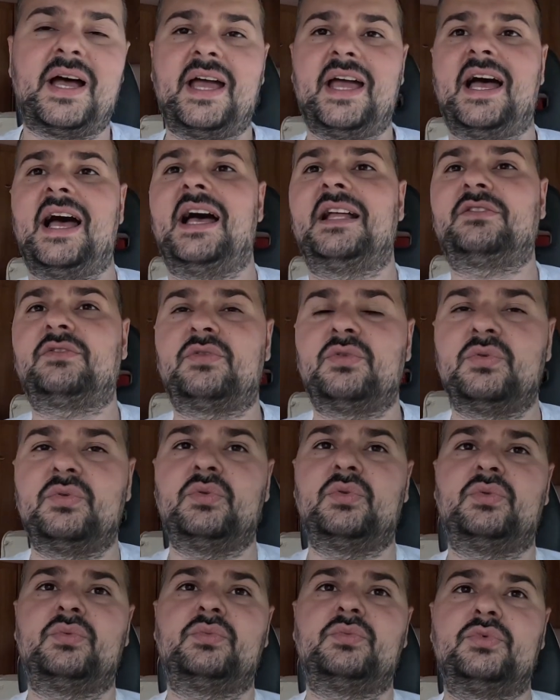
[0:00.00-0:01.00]
I had
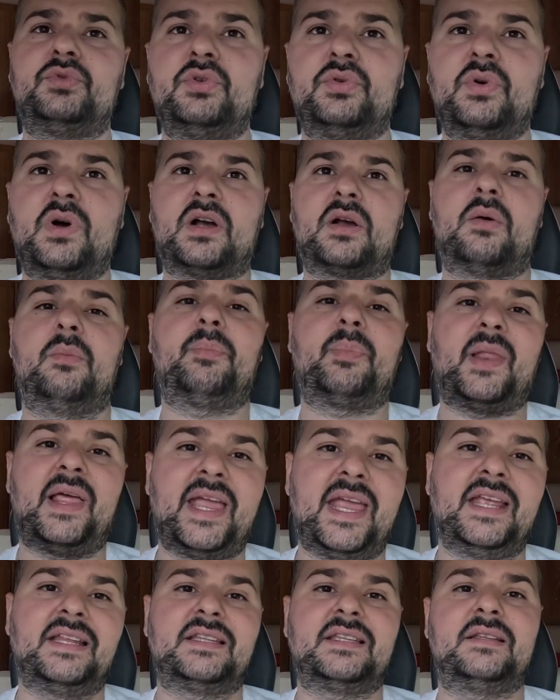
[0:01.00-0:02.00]
to do a
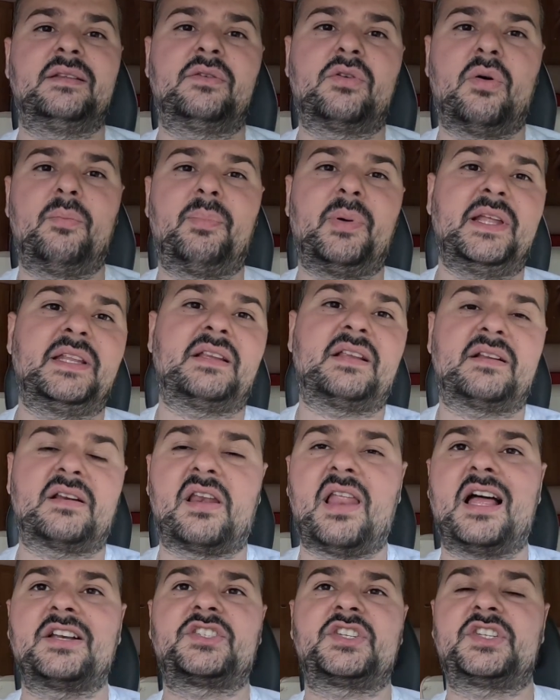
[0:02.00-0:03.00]
complete
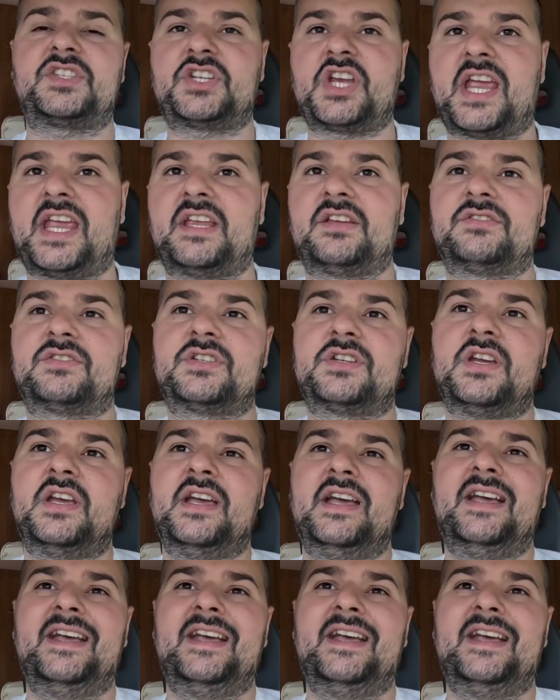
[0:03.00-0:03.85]
clutch change.